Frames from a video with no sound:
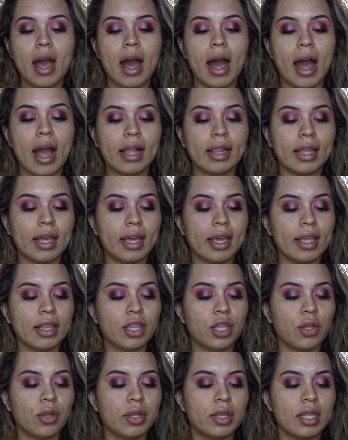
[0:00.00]
I like it.
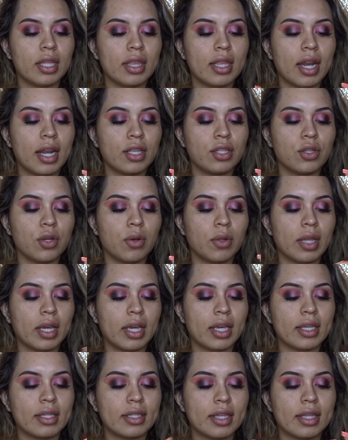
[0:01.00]
The only thing that I don't
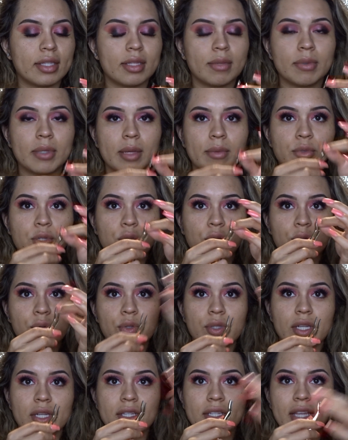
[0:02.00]
like is that sometimes glue
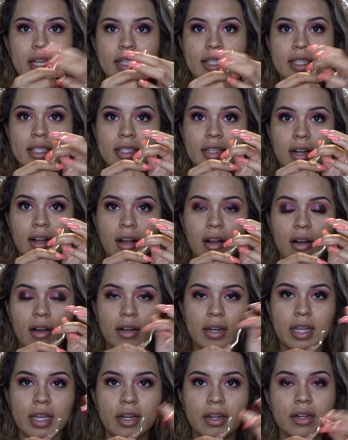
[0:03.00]
does get stuck
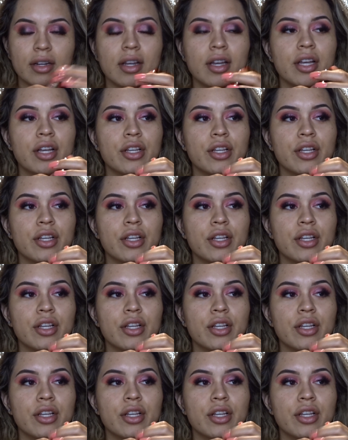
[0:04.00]
on here.